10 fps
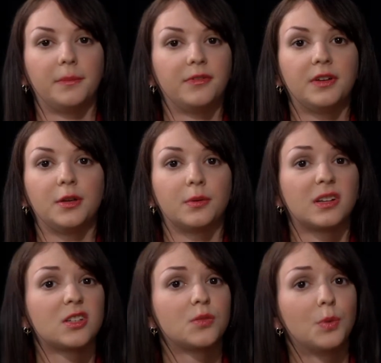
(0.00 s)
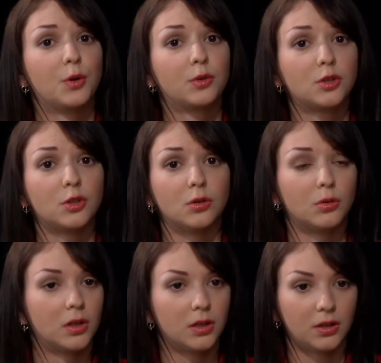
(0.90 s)
If anyone I spoke
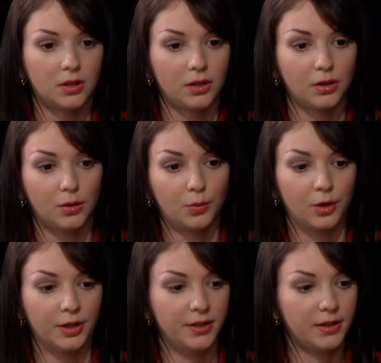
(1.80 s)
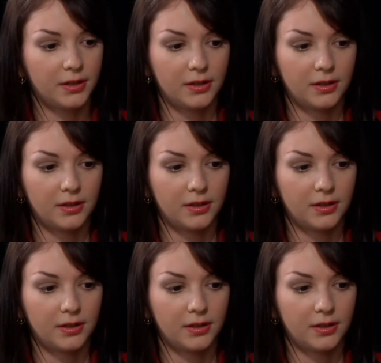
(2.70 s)
to would